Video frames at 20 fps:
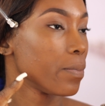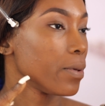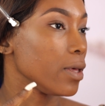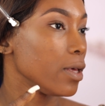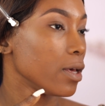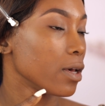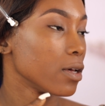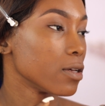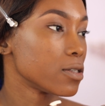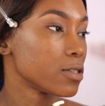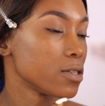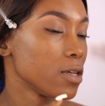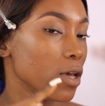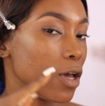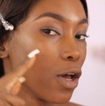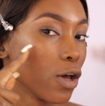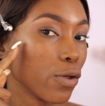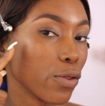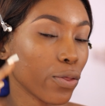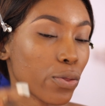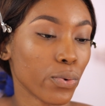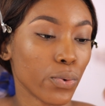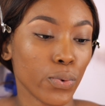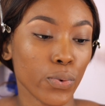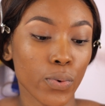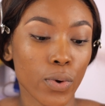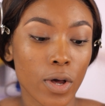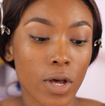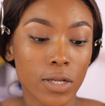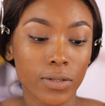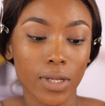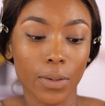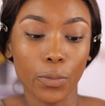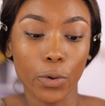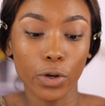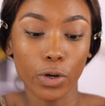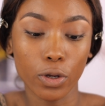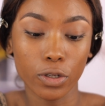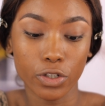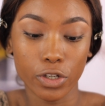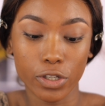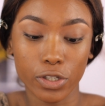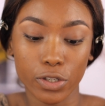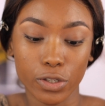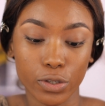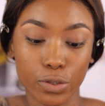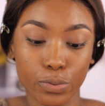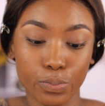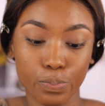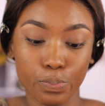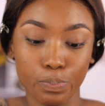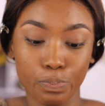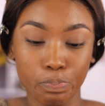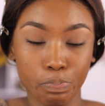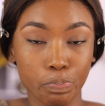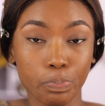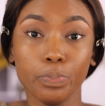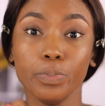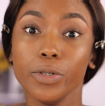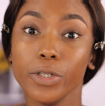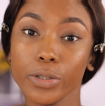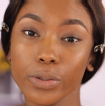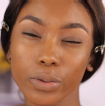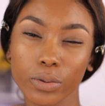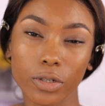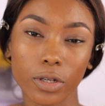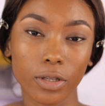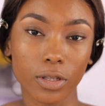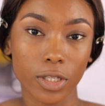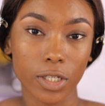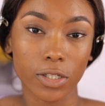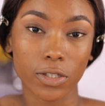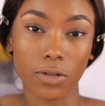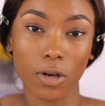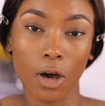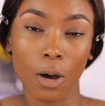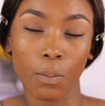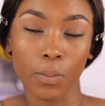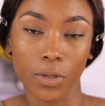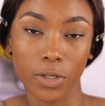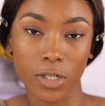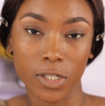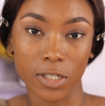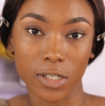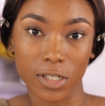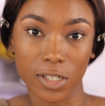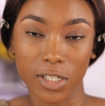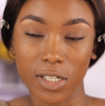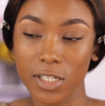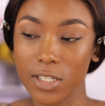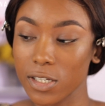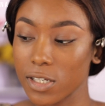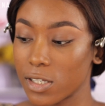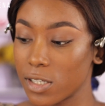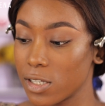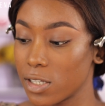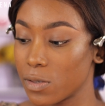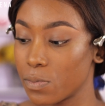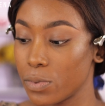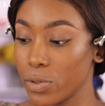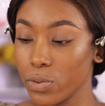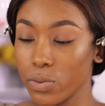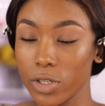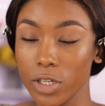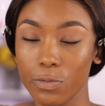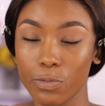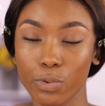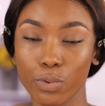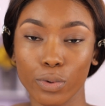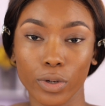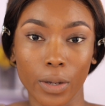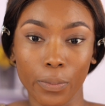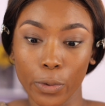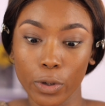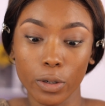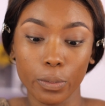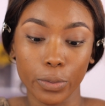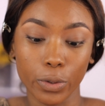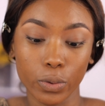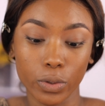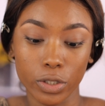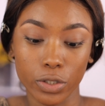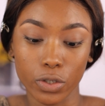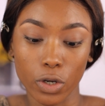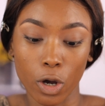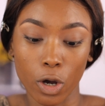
piercing through. So I'm going to just build this up because it says it is buildable. I'm going to build it